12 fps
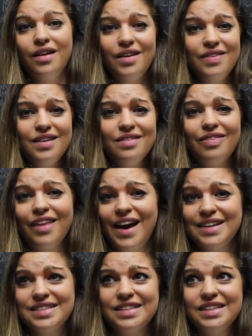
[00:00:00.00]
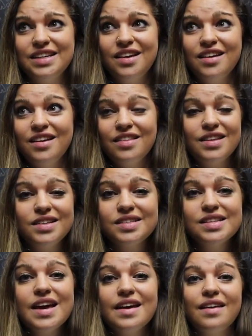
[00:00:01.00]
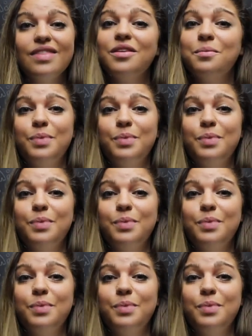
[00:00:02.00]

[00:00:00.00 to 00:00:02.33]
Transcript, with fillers: And then lastly, this is like the